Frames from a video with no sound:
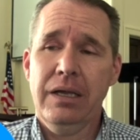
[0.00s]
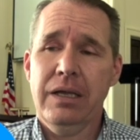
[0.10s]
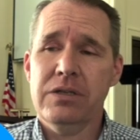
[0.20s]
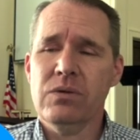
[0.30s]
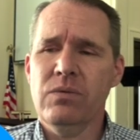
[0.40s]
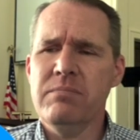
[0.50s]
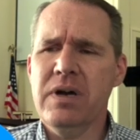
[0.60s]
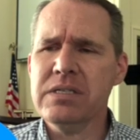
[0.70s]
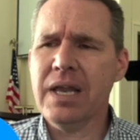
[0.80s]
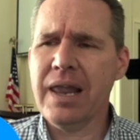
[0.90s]
So we
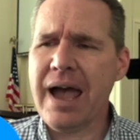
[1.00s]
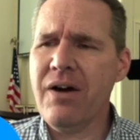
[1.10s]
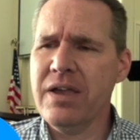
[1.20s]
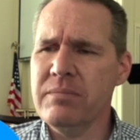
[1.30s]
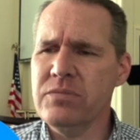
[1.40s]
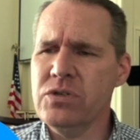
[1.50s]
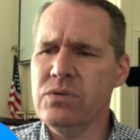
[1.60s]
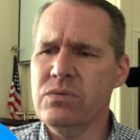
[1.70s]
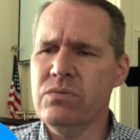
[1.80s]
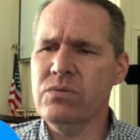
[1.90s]
must allow Him
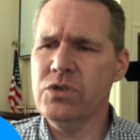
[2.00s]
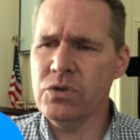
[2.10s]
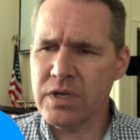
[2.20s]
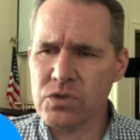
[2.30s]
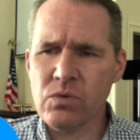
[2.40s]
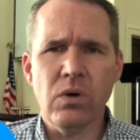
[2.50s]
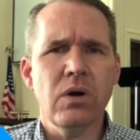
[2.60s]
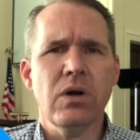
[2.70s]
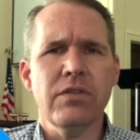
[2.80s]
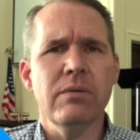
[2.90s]
to do His
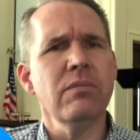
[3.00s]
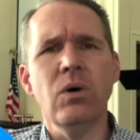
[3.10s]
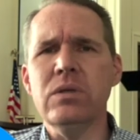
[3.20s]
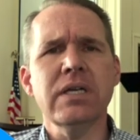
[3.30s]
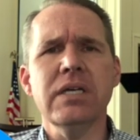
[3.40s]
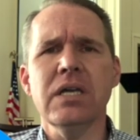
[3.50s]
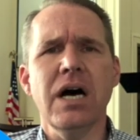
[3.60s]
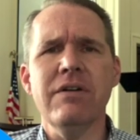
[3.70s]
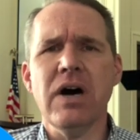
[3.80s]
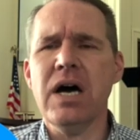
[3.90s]
work. The molding
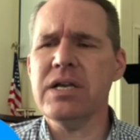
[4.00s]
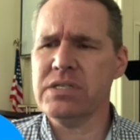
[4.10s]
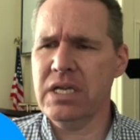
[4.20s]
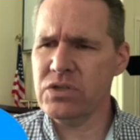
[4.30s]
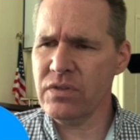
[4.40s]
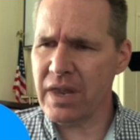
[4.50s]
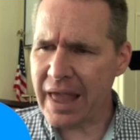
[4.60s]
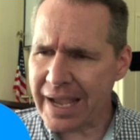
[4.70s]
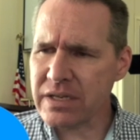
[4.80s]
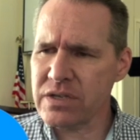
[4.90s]
of us into the
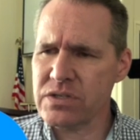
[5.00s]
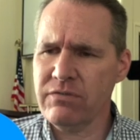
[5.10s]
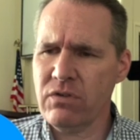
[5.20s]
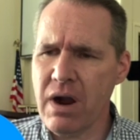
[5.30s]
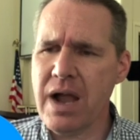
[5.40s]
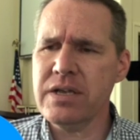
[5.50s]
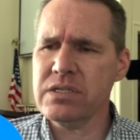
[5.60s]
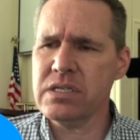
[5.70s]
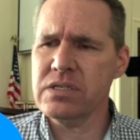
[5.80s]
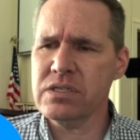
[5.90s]
likeness of
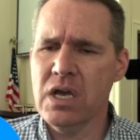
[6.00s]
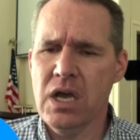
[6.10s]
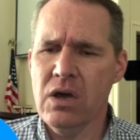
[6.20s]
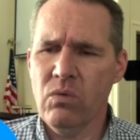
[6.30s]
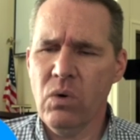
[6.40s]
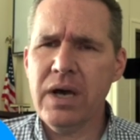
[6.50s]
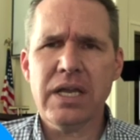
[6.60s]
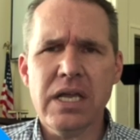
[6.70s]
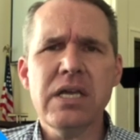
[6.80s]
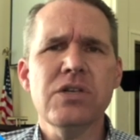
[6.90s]
Christ is what
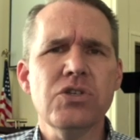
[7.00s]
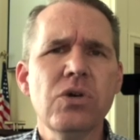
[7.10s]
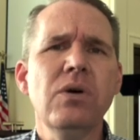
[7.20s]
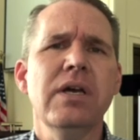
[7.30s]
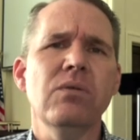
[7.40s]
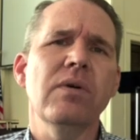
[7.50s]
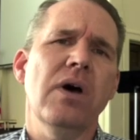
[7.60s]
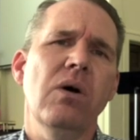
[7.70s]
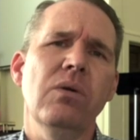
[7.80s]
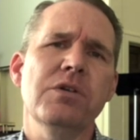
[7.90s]
He is doing when
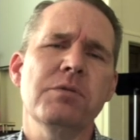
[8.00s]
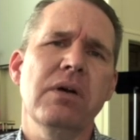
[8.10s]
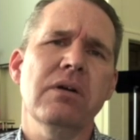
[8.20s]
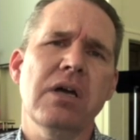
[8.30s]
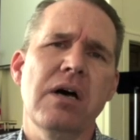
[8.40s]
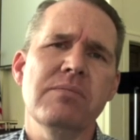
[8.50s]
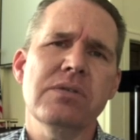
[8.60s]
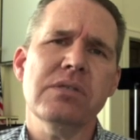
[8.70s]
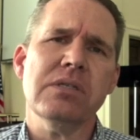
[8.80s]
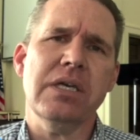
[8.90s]
the Holy Spirit
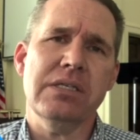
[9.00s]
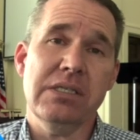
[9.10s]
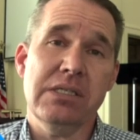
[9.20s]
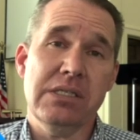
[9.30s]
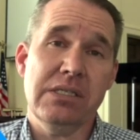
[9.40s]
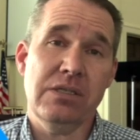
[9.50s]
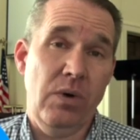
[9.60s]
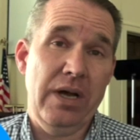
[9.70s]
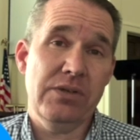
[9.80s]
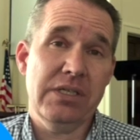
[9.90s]
comes and
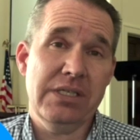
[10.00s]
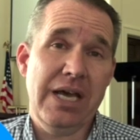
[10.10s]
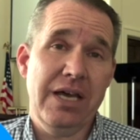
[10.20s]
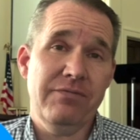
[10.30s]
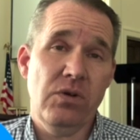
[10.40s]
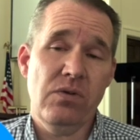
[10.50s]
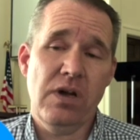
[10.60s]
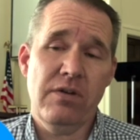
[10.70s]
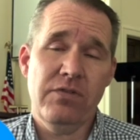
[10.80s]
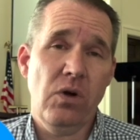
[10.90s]
dwells inside of you,
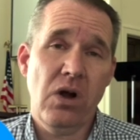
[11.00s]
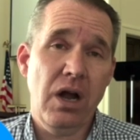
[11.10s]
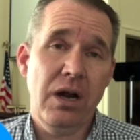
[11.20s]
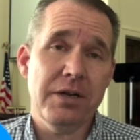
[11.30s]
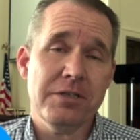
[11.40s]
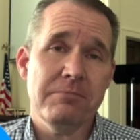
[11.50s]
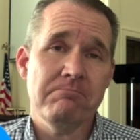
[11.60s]
of your heart.